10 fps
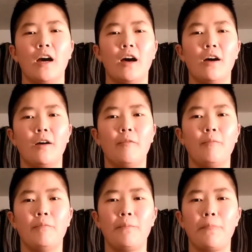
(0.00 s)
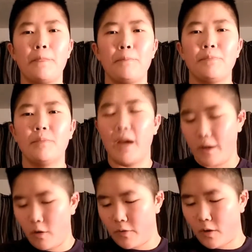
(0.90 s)

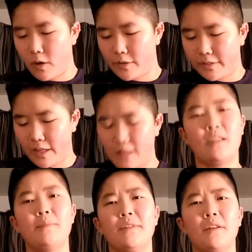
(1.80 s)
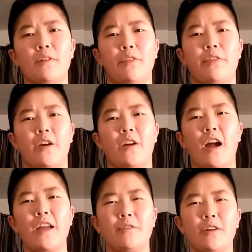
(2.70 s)
My overall skin seems a little
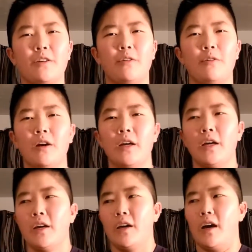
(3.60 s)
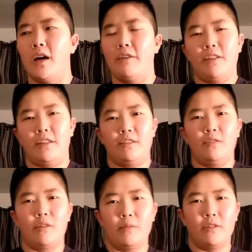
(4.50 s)
thicker. I don't know if that's
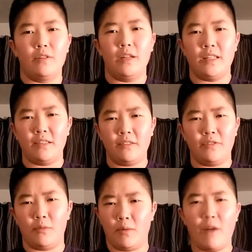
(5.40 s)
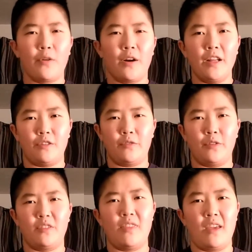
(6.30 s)
normal. It doesn't feel rougher, it just
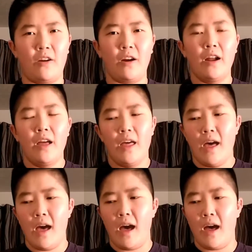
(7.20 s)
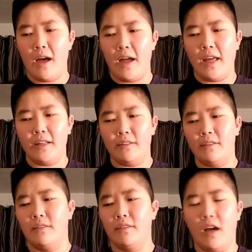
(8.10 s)
feels thicker.
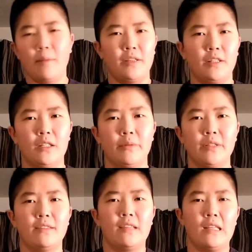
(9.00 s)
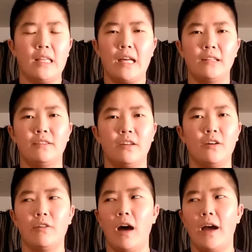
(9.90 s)
And I'm not the only one that said that,
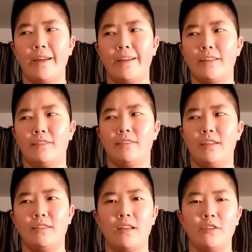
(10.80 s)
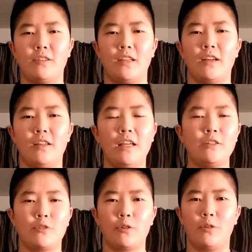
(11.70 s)
so I guess it's not just like an
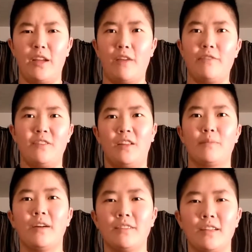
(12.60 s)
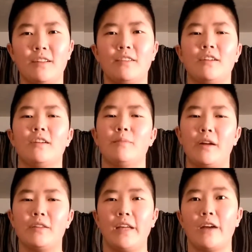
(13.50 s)
internal, like I feel like my skin is thicker,
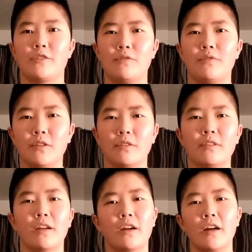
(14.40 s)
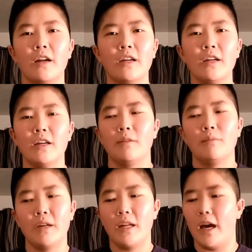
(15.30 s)
apparently it actually feels thicker,
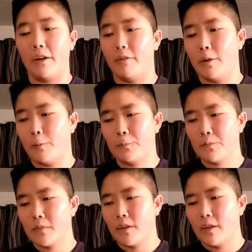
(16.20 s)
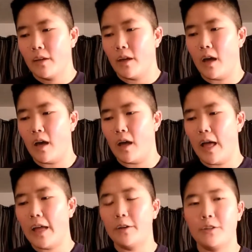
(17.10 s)
but I don't
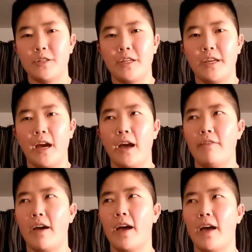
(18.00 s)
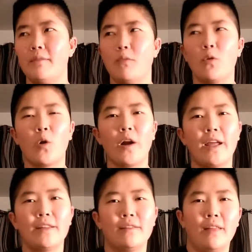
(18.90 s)
know. Energy. I've had more
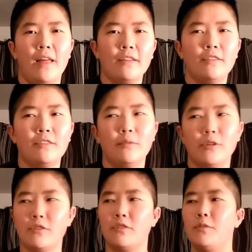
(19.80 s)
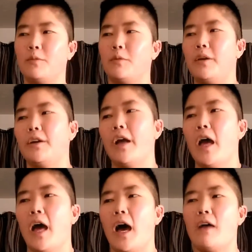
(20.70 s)
and less, which is super weird.
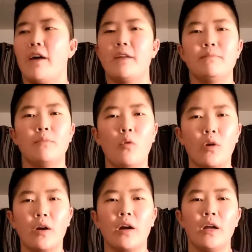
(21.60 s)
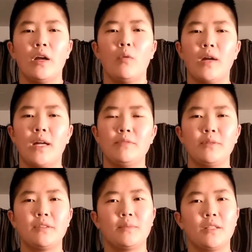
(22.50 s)
I've had more when I'm
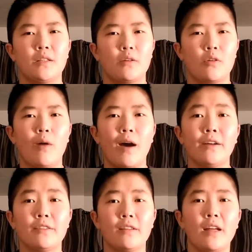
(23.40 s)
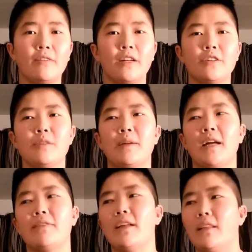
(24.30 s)
doing something that requires a lot of energy, but
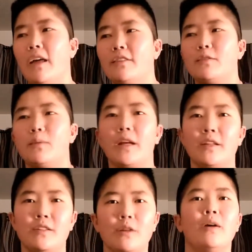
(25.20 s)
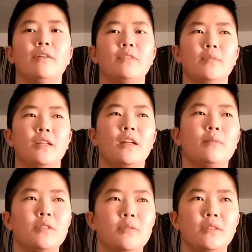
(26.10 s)
I've had less when I don't have something that
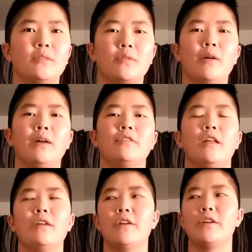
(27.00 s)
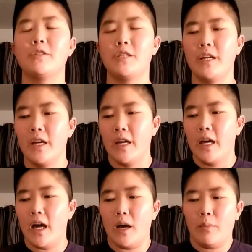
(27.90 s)
I'm doing that requires a lot of energy,
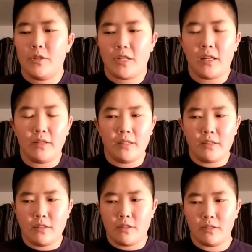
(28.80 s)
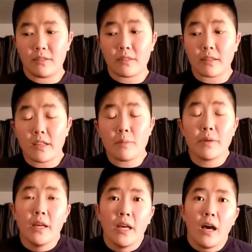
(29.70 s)
which kind of leads into
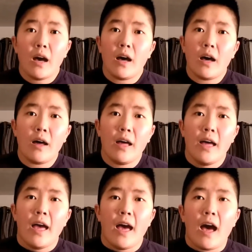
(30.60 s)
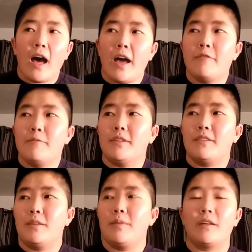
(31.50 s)
sleep. I've been
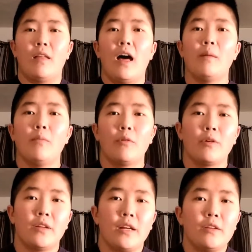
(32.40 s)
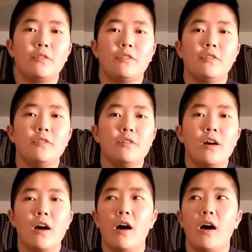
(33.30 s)
sleeping a lot more than I used to,
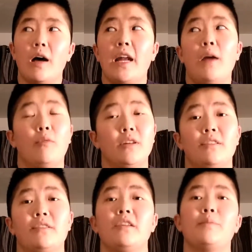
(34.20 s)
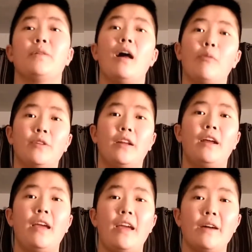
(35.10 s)
and I want to sleep a lot more
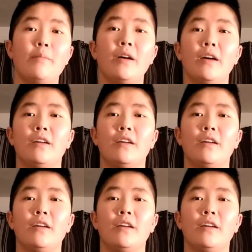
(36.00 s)
than I am.